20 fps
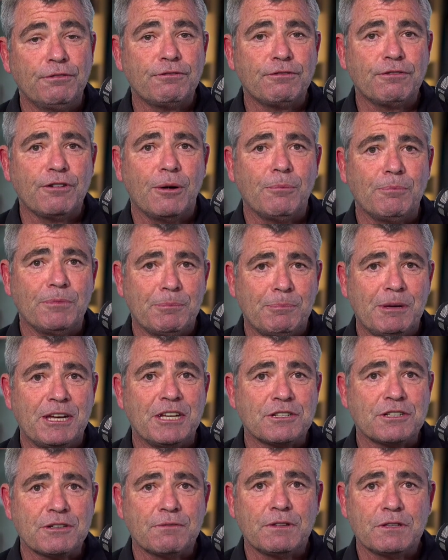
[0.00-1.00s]
from the
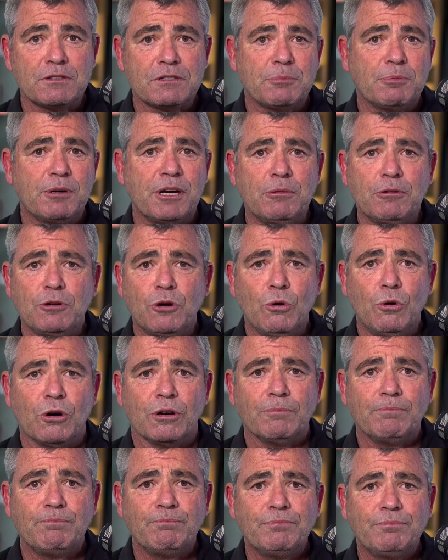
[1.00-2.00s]
bench of the Supreme
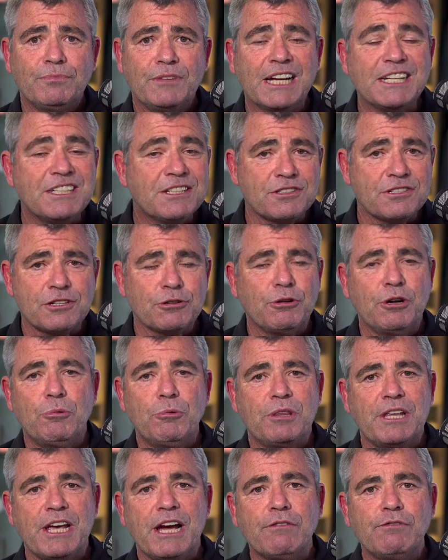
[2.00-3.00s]
Court. They disagree
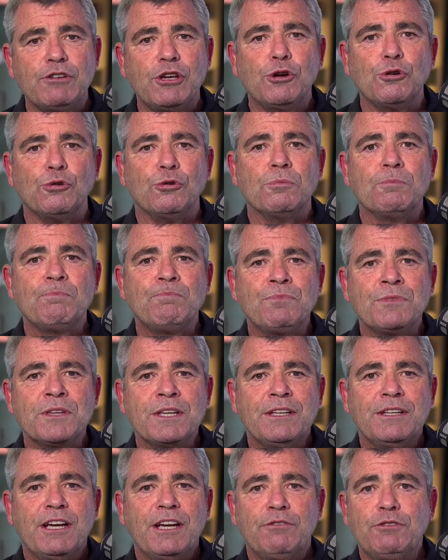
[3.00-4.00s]
with our view,
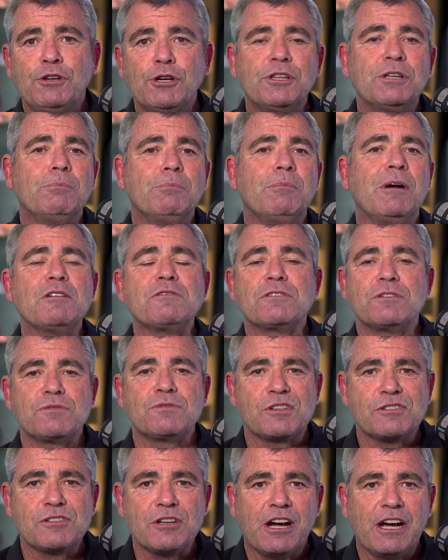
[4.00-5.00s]
a view that most of
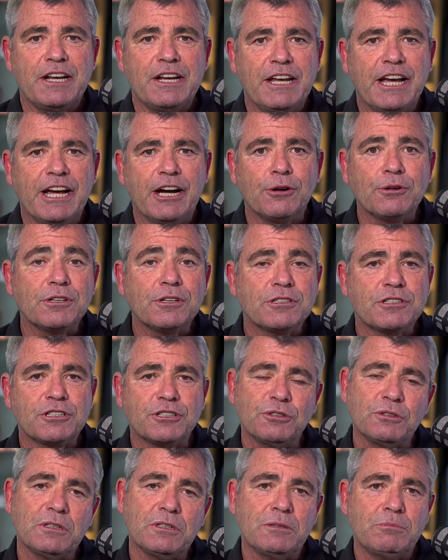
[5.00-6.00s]
society held
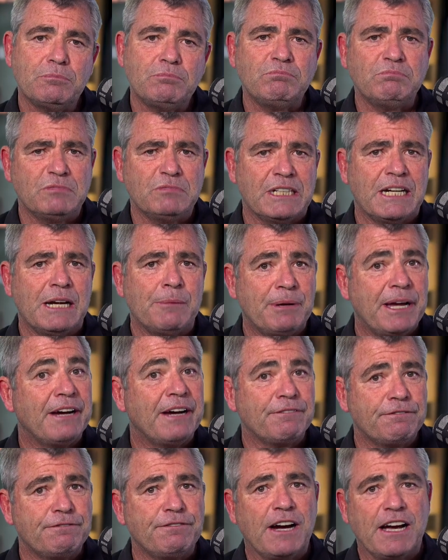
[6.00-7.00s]
until
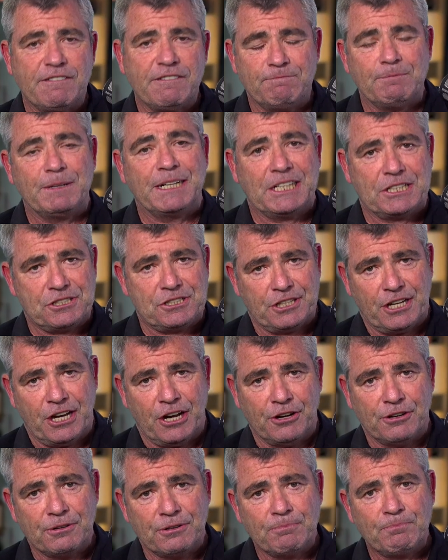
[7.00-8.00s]
about 5 minutes
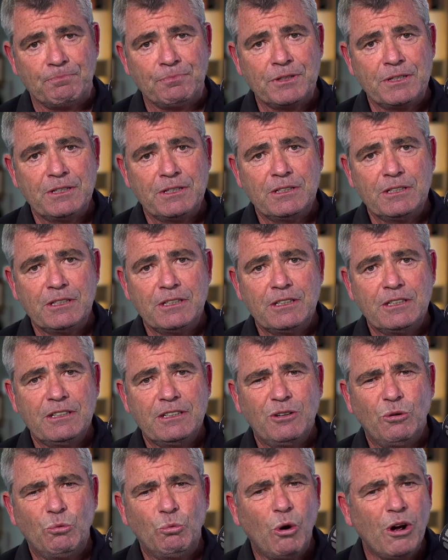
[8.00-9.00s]
ago.
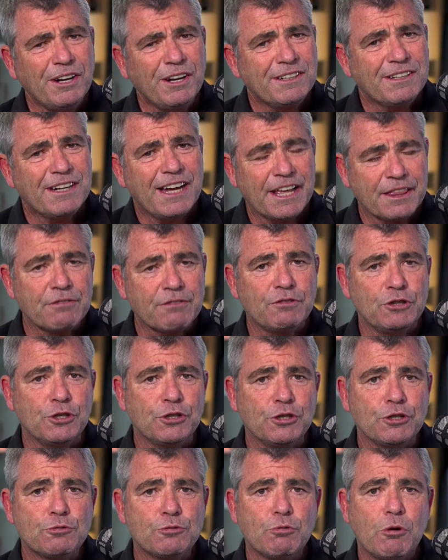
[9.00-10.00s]
What other
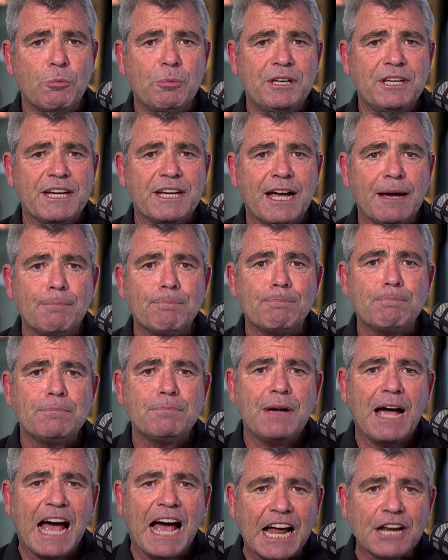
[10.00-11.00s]
views will
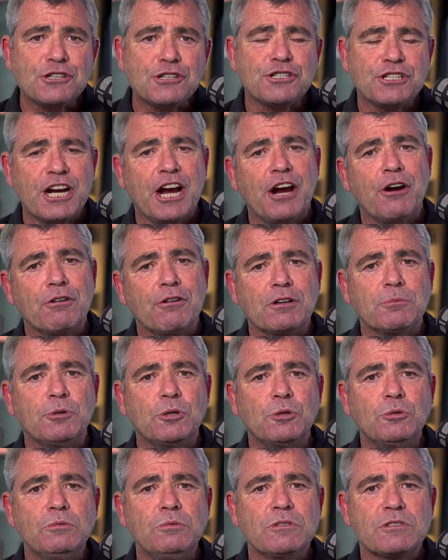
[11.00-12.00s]
become
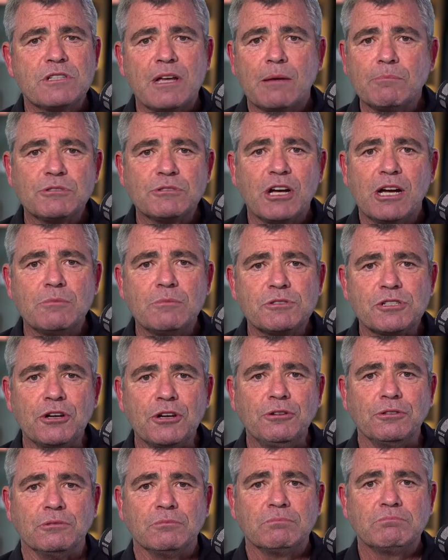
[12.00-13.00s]
uncharitable sometime
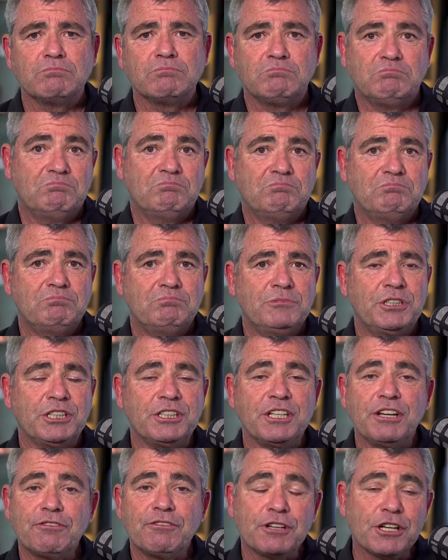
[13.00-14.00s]
soon? The
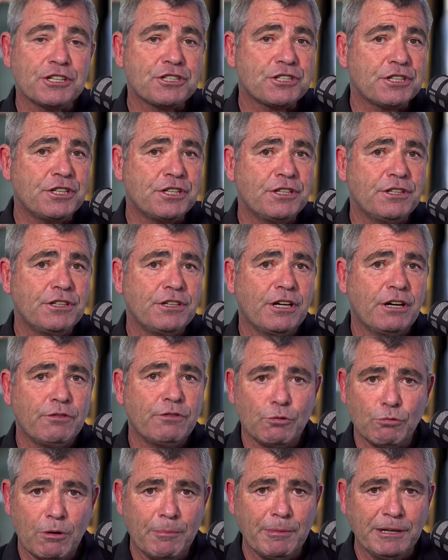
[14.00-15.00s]
definition of
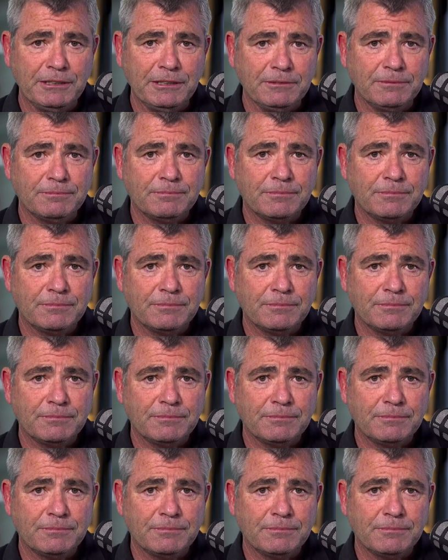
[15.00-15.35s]
a woman?